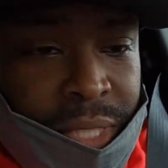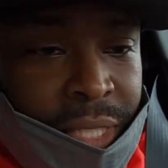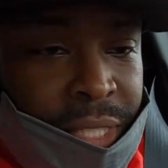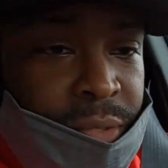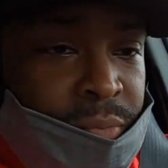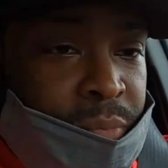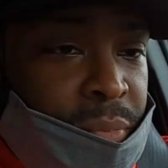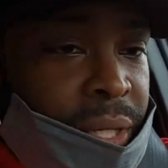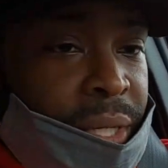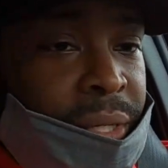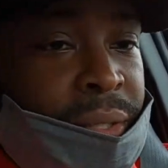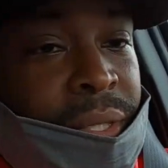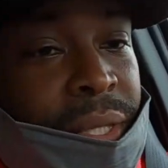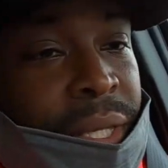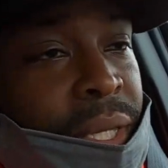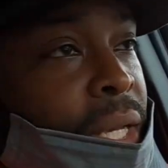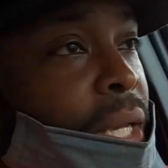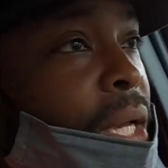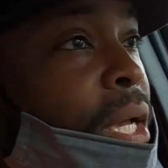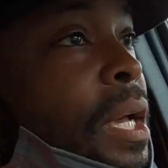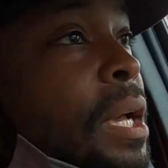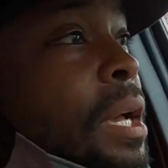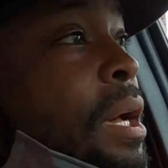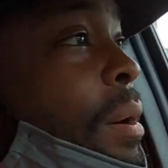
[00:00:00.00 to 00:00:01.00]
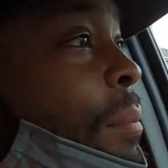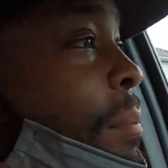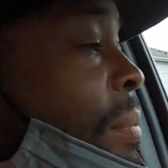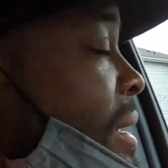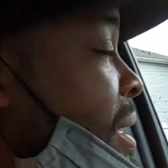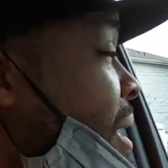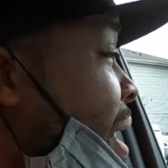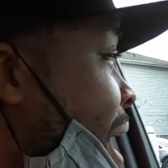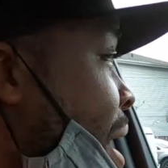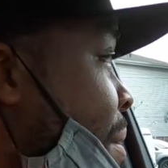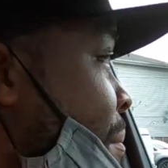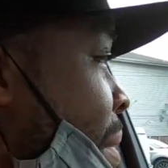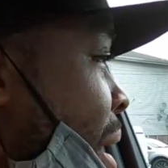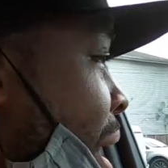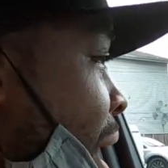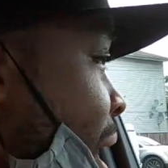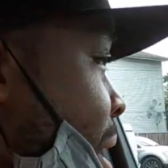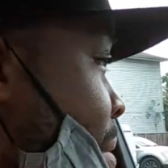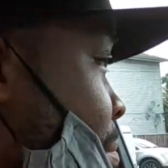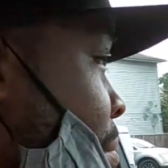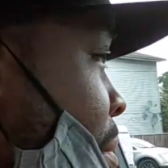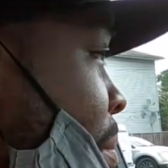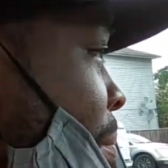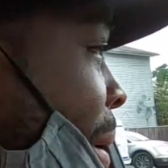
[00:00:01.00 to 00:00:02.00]
was this. But yeah,
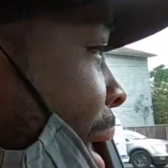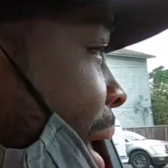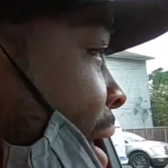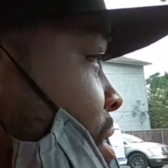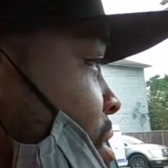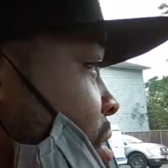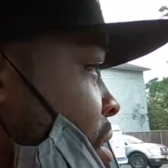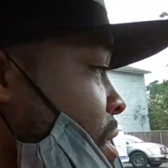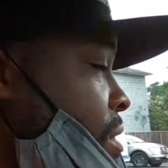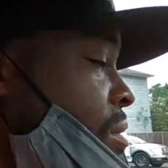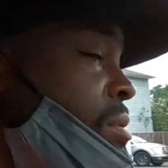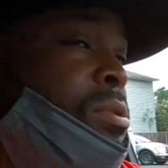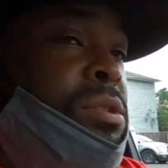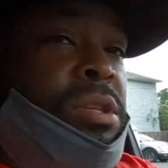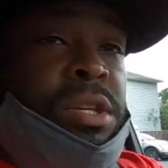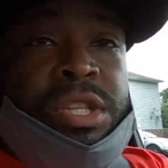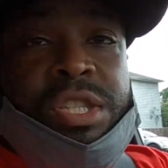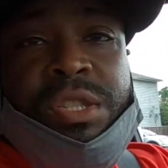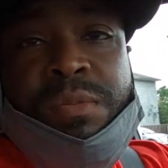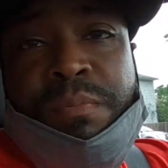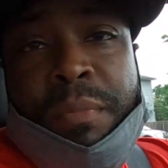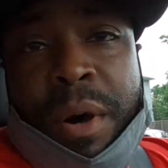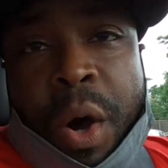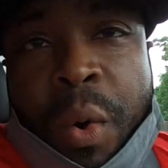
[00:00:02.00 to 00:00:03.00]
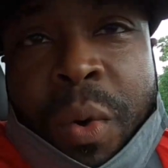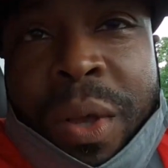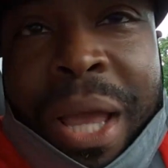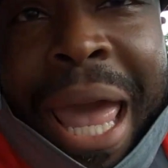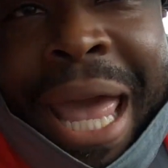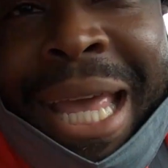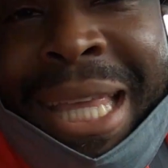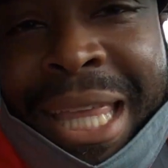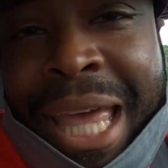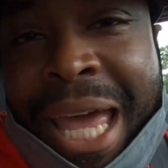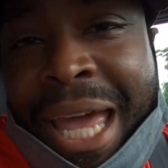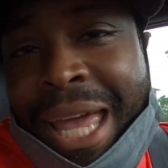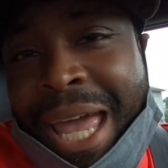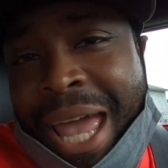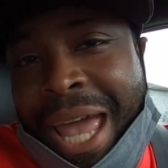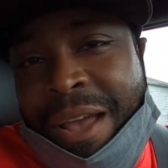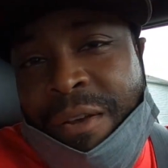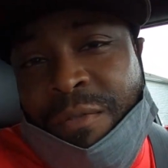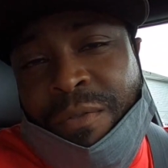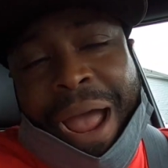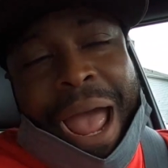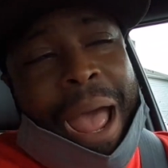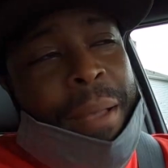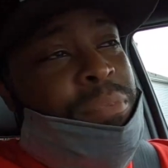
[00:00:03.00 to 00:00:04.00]
man. But back to the smoke,
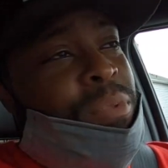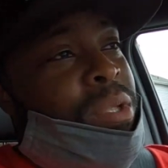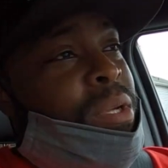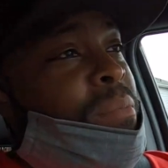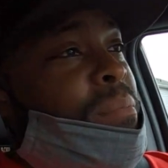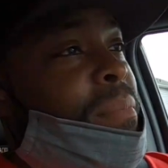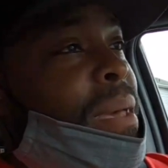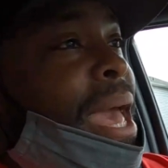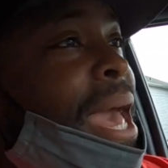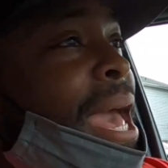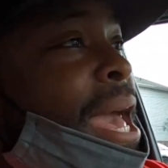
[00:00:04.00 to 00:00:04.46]
aka Raptor,